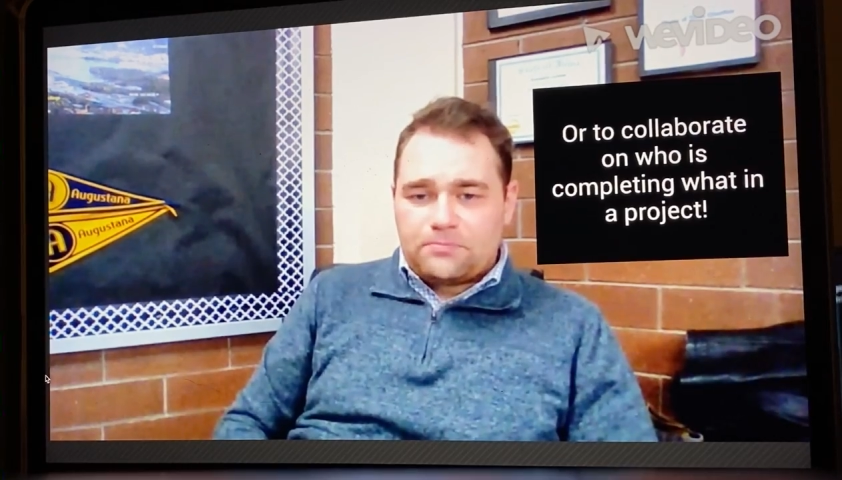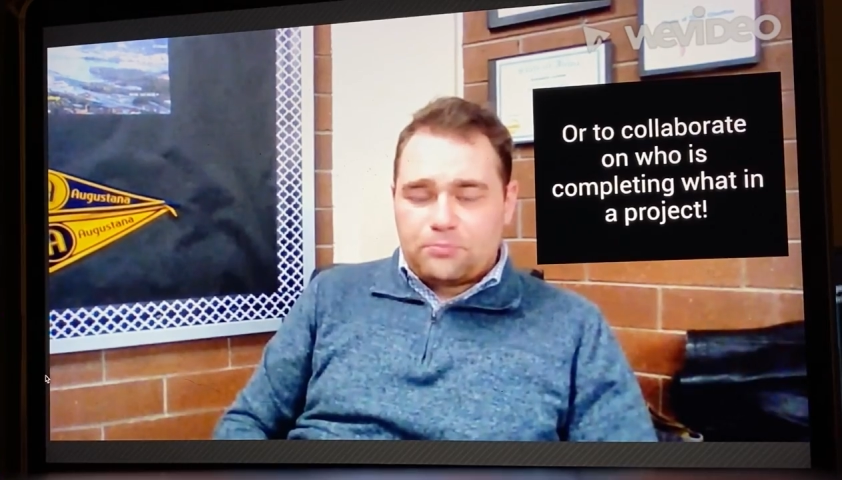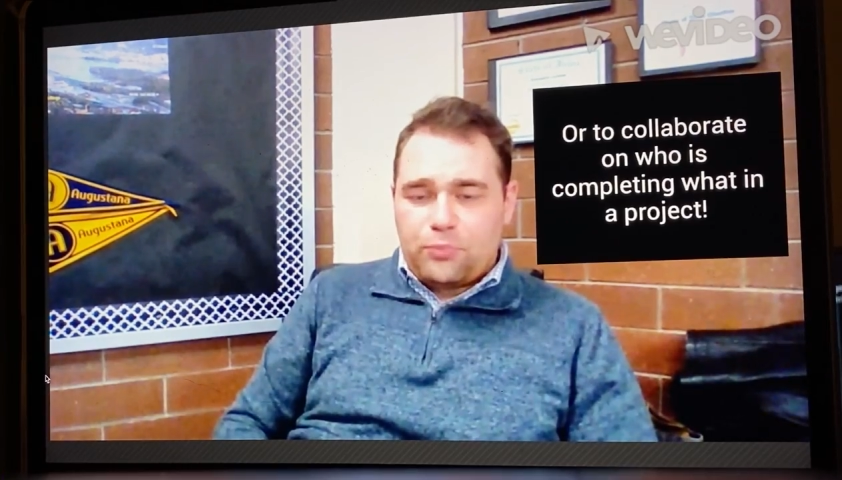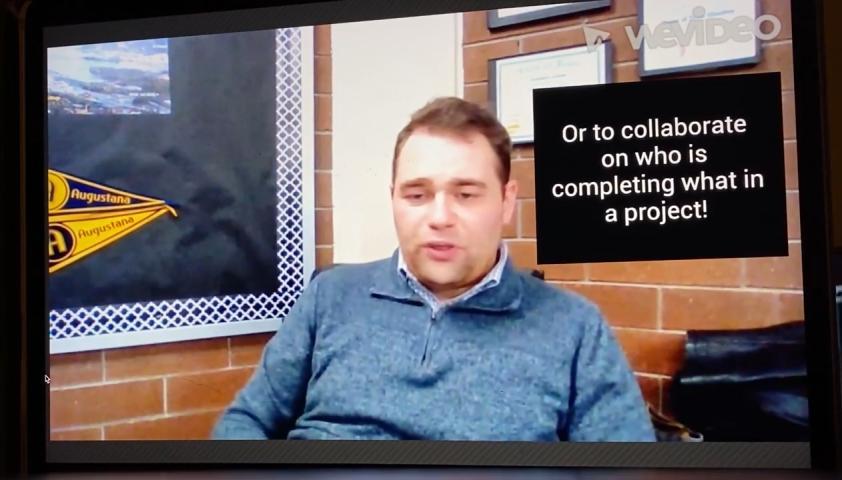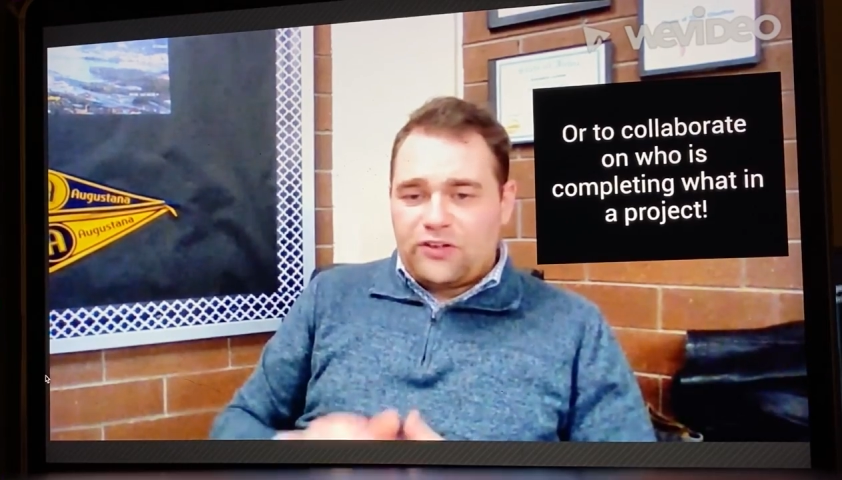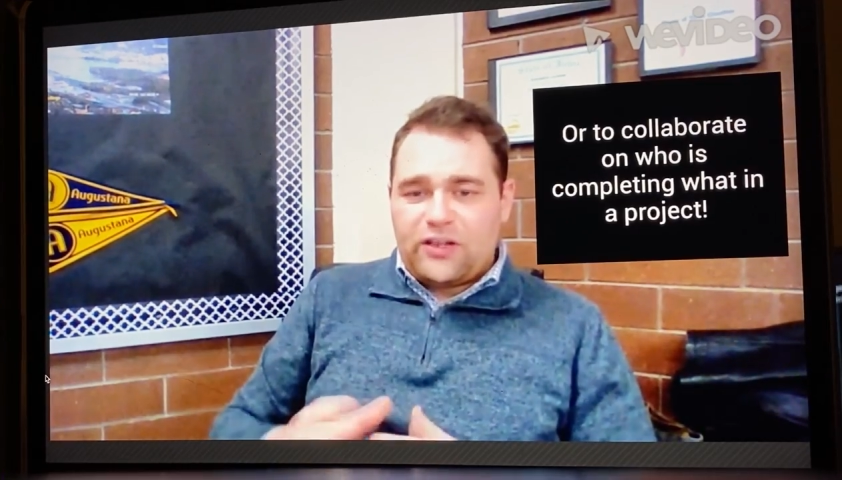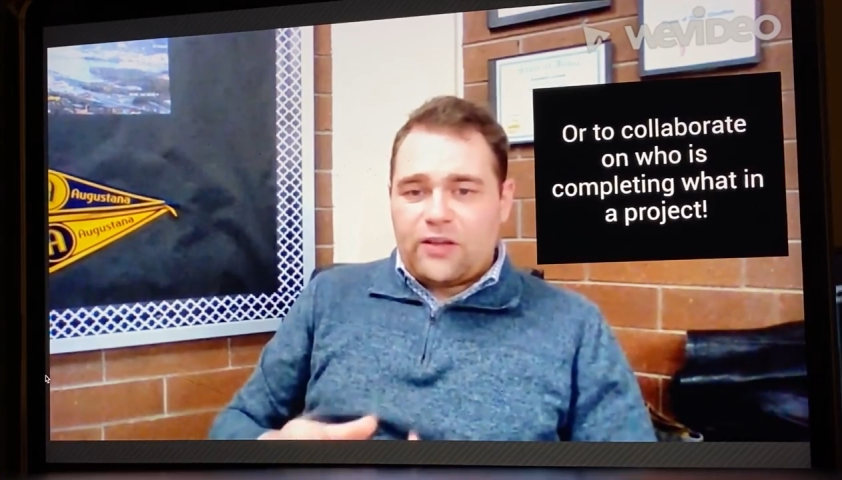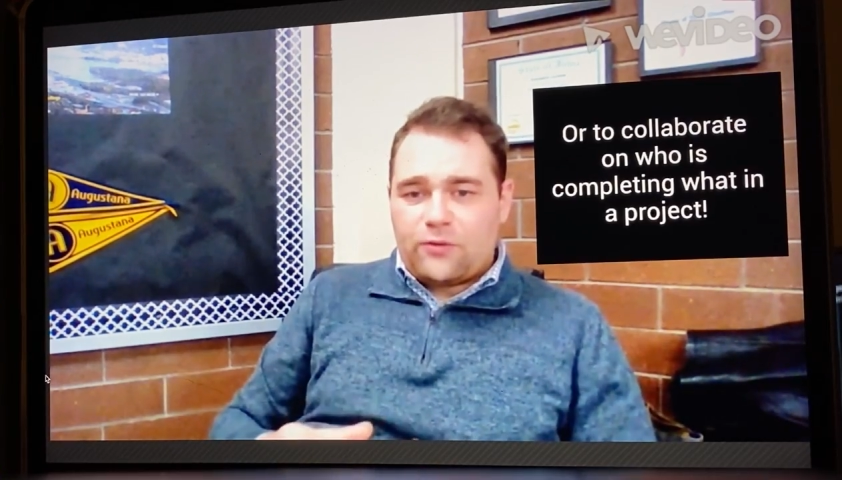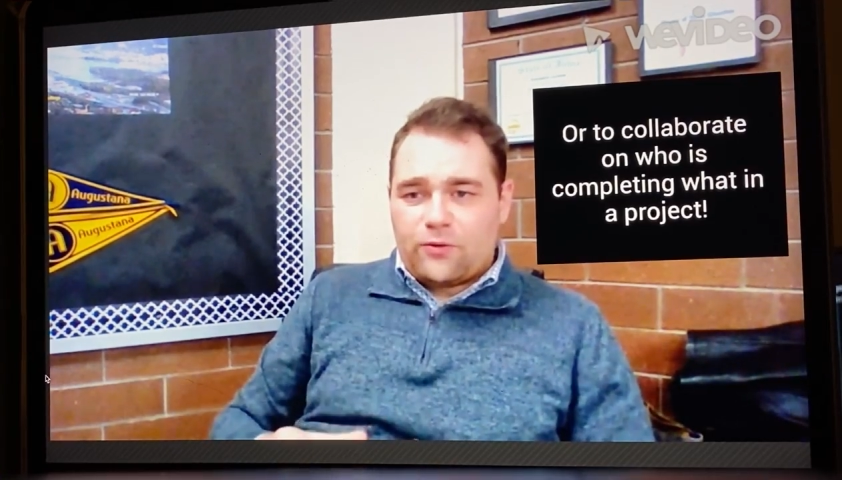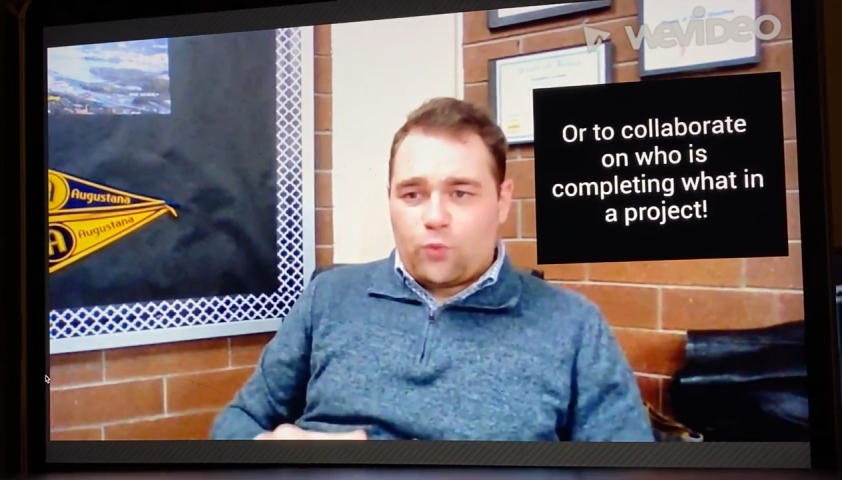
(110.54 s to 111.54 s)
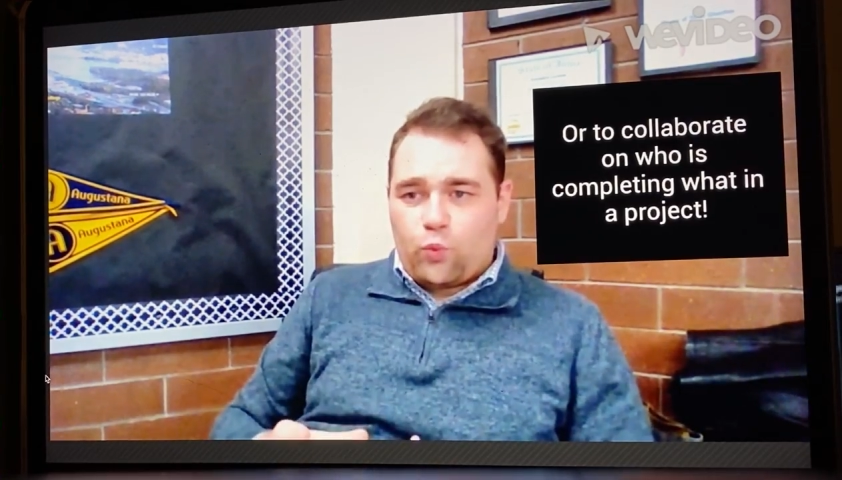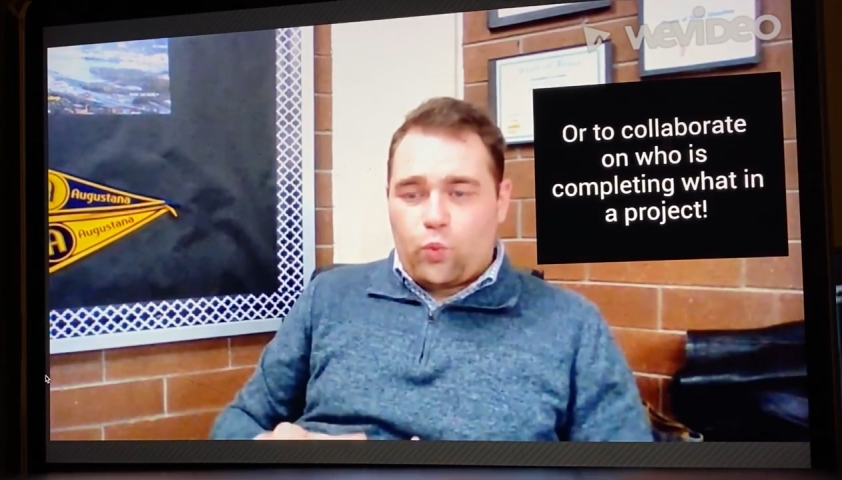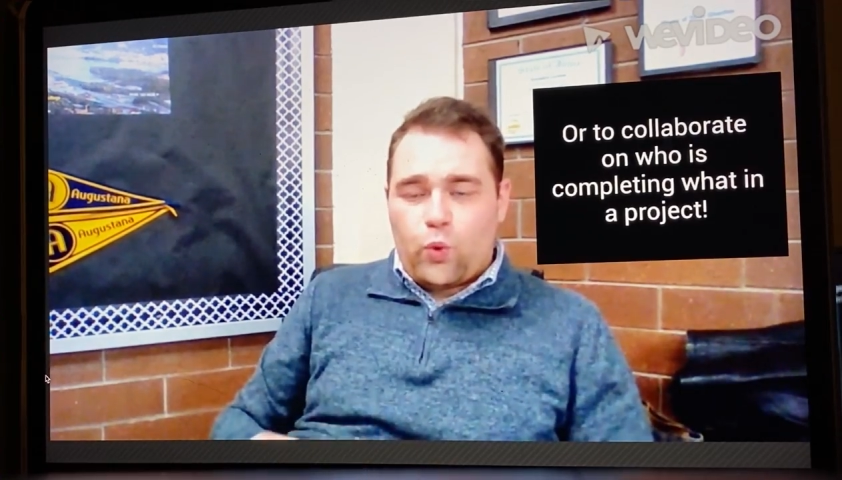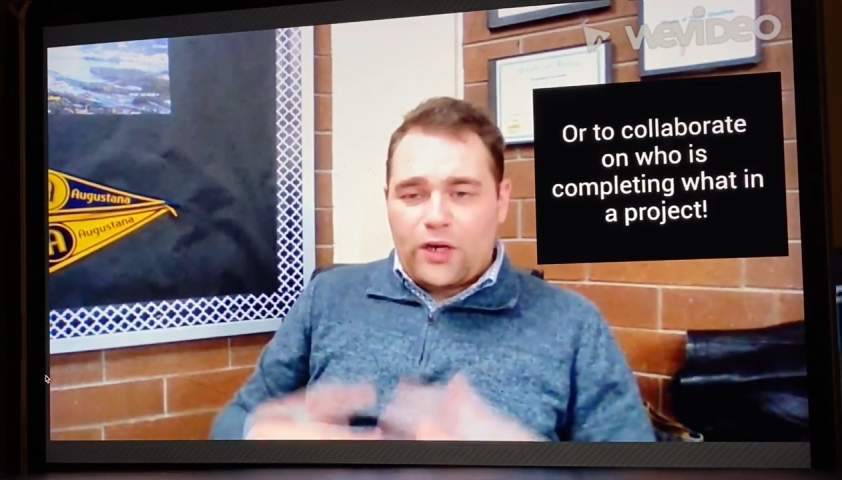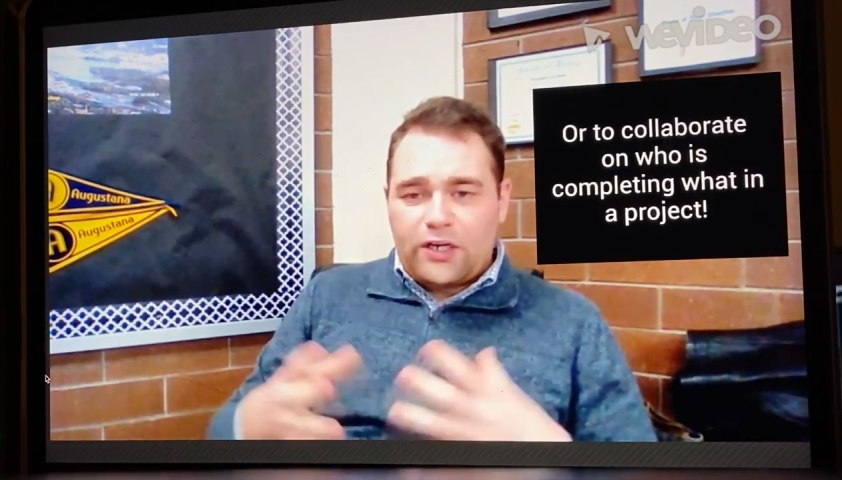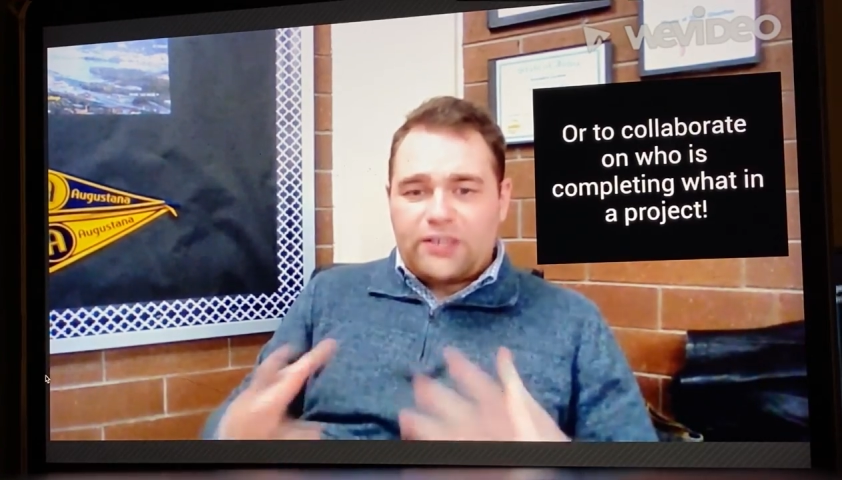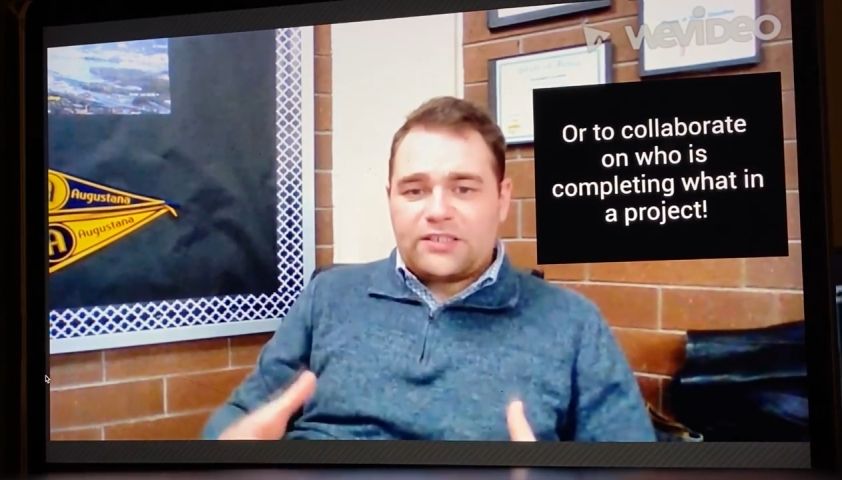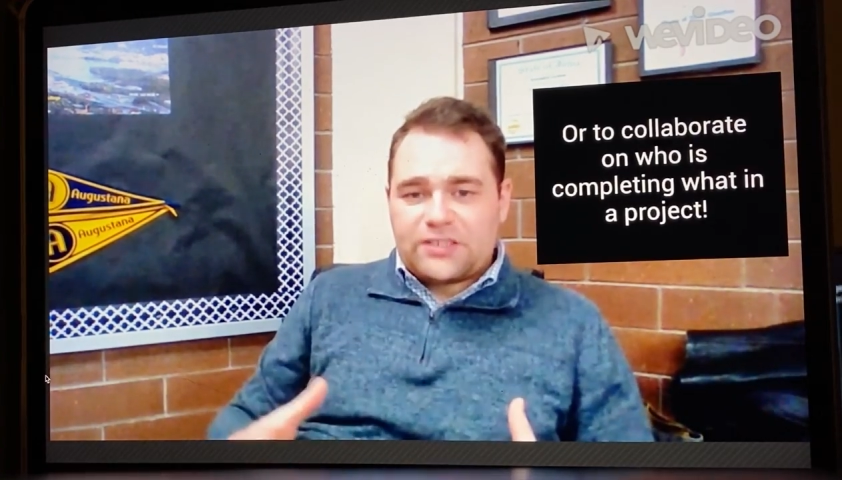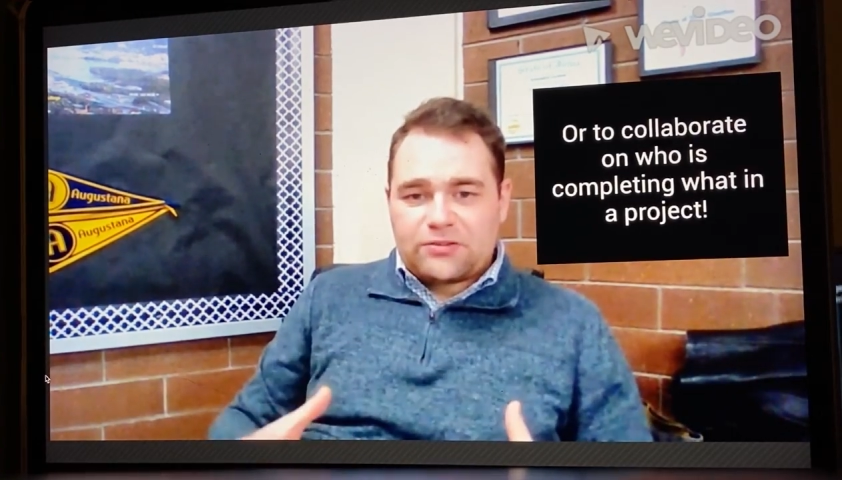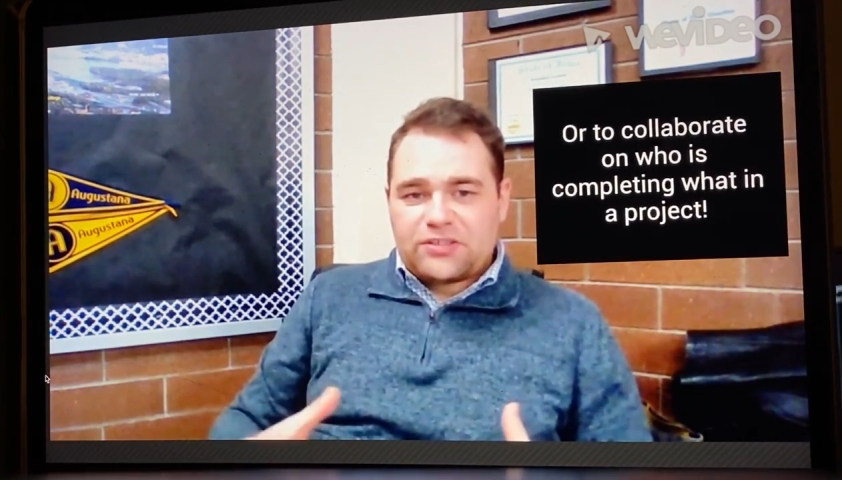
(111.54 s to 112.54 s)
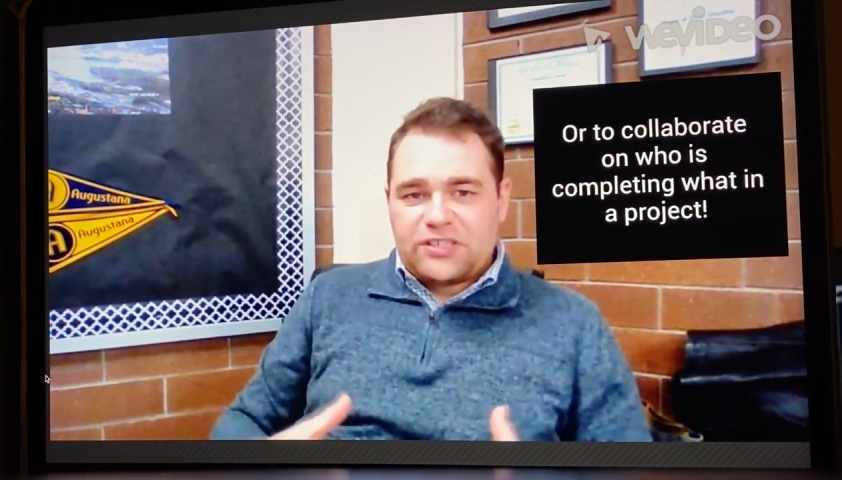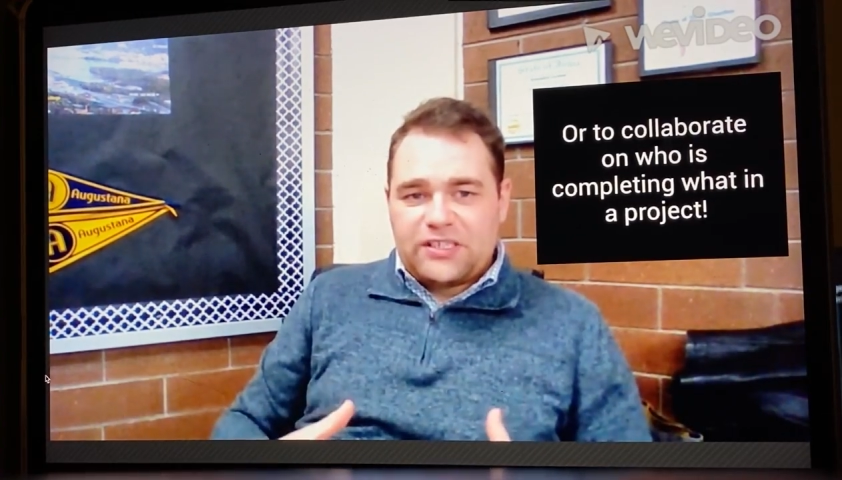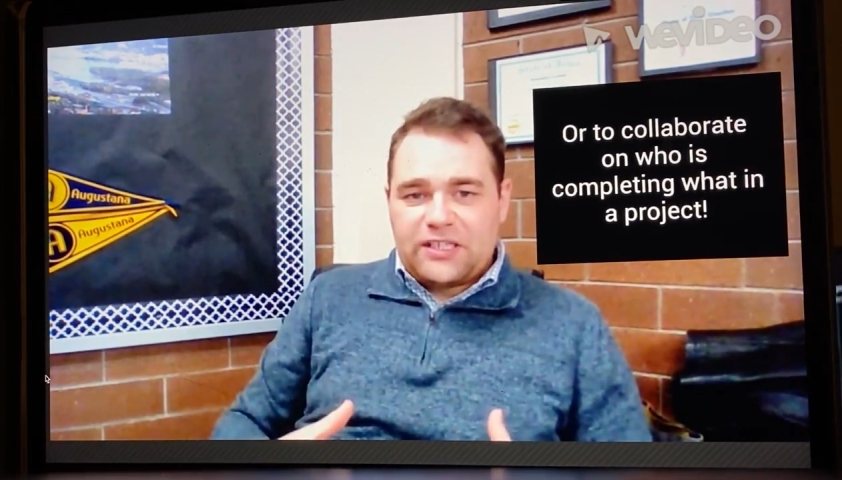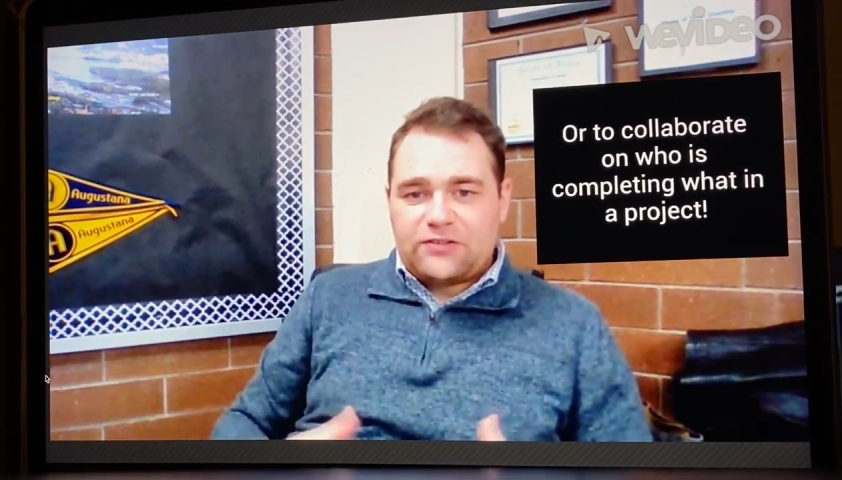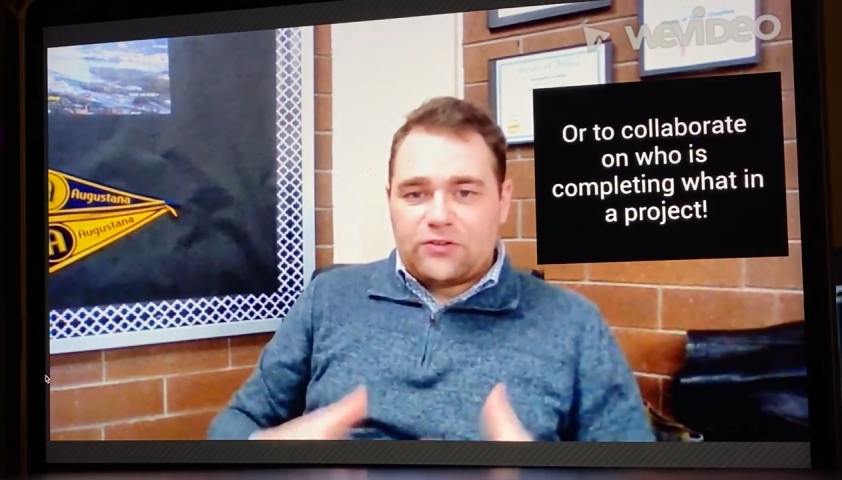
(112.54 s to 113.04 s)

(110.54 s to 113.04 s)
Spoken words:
putting together what it is they're seeking